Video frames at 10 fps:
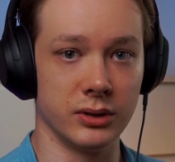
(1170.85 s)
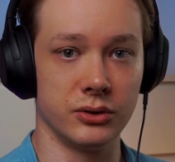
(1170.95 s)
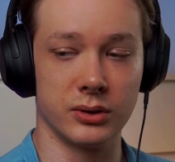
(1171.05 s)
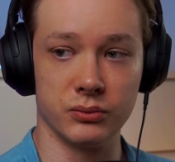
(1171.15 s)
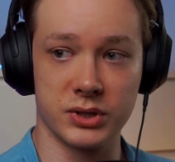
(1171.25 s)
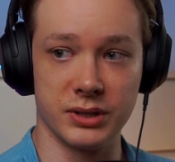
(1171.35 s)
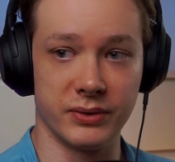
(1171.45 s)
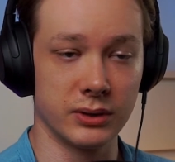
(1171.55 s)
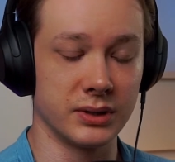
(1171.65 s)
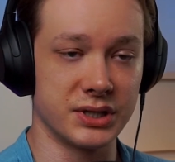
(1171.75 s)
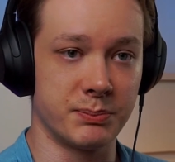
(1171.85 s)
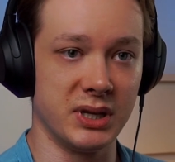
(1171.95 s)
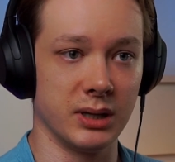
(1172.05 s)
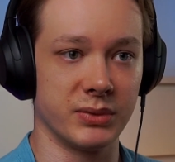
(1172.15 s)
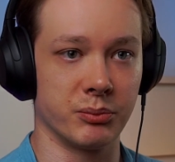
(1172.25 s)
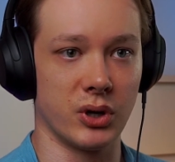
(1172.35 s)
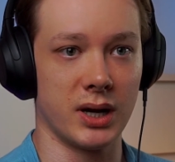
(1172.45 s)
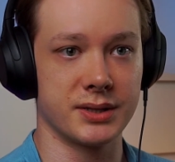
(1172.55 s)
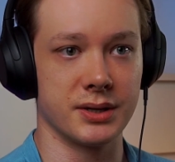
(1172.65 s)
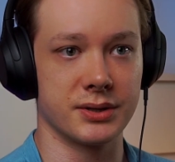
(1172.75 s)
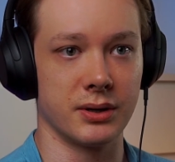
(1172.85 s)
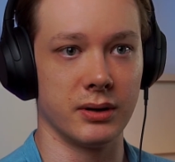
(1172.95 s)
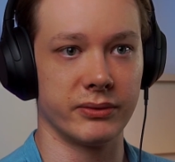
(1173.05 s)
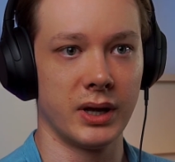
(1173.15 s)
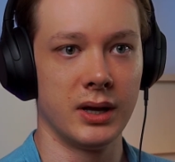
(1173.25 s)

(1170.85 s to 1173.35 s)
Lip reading: You can severely speed up the process of